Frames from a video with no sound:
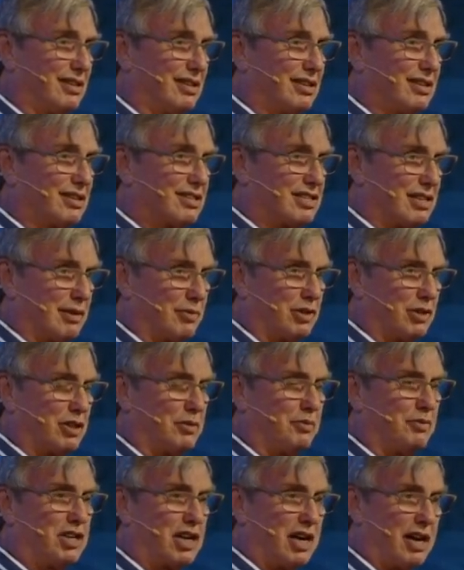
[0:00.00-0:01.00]
Some of
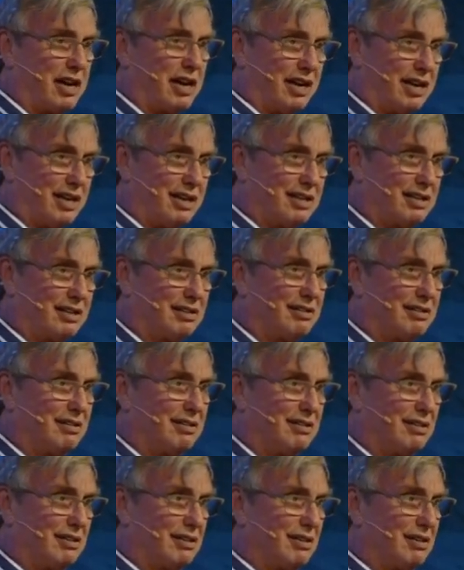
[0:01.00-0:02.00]
them died,
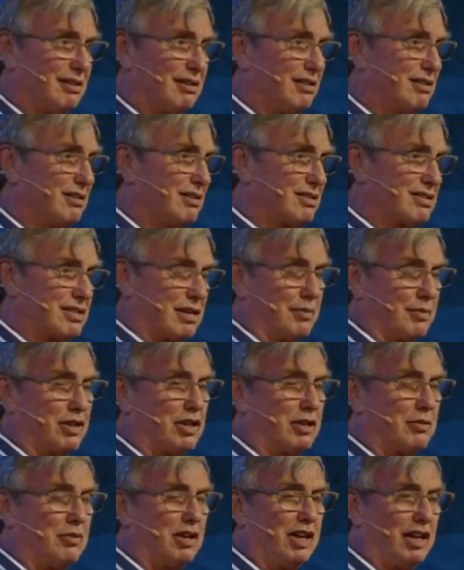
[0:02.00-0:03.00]
some of
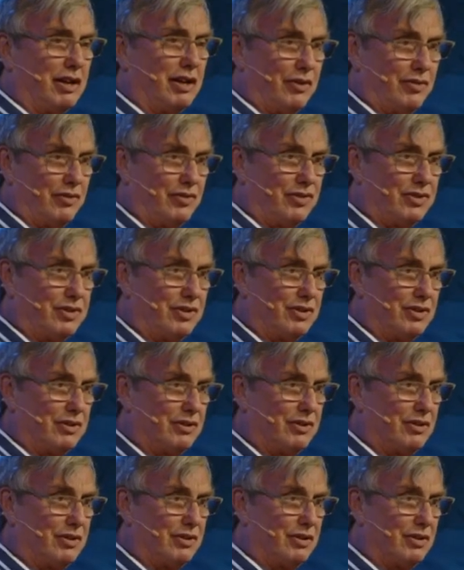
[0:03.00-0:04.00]
them lived.
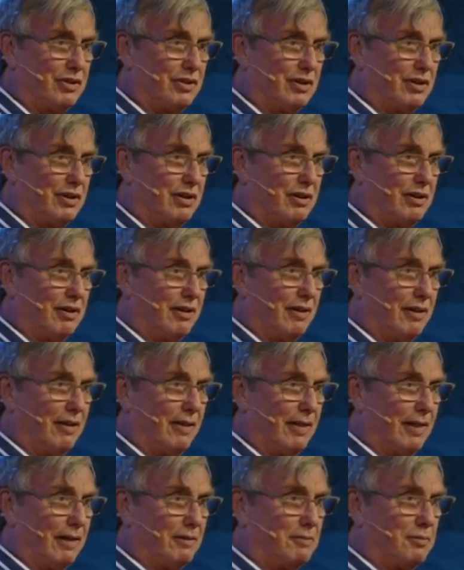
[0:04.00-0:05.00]

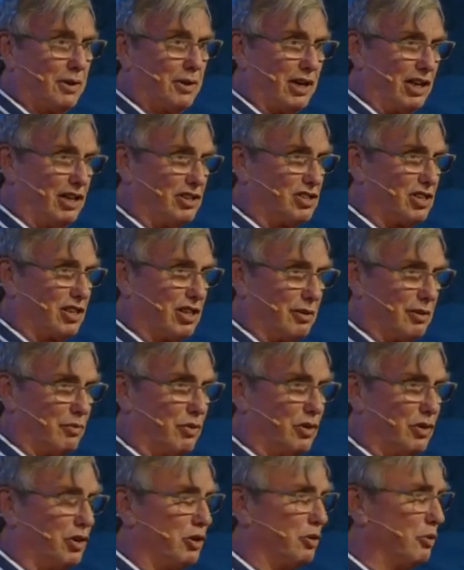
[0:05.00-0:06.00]
But each of them
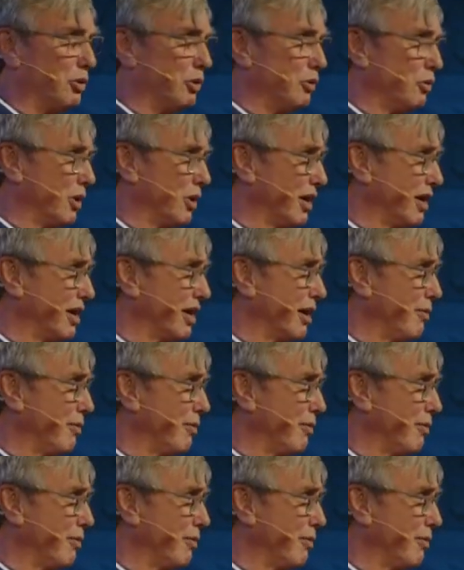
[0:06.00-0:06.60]
you will one day